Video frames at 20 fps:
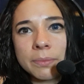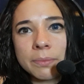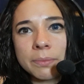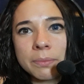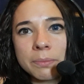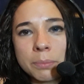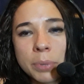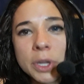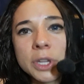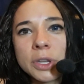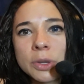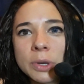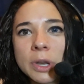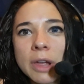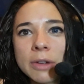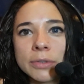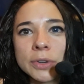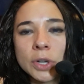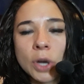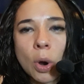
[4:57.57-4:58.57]
But you
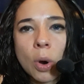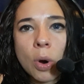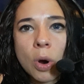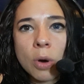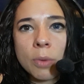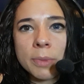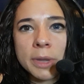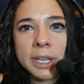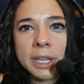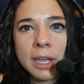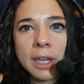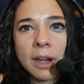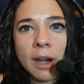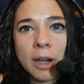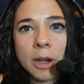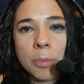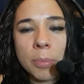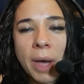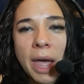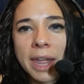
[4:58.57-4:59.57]
never go home and get
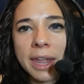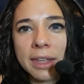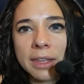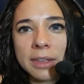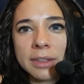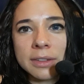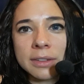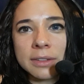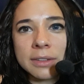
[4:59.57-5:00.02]
on a bike.